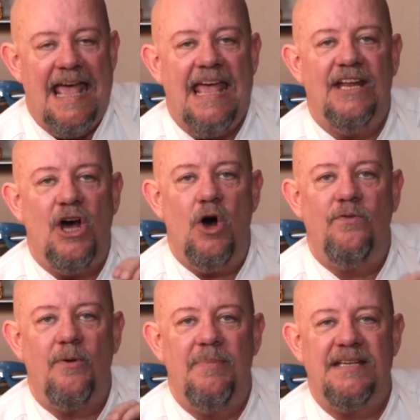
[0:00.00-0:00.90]
It
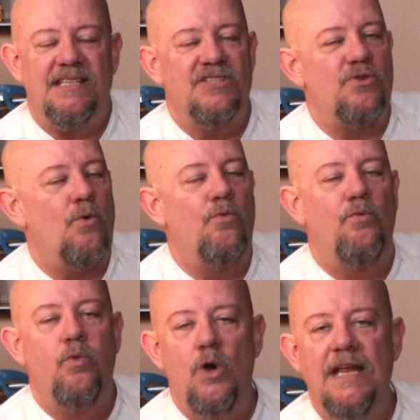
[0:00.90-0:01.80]
overmixes
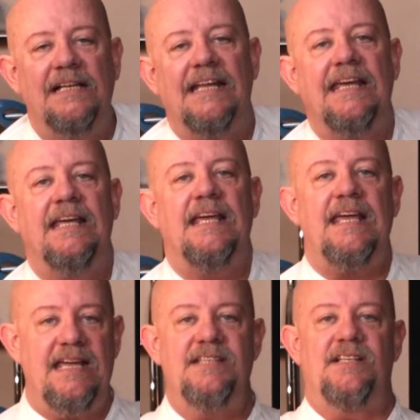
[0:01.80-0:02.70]
really
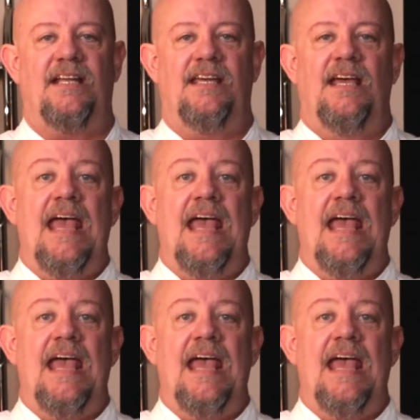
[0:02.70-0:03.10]
easily.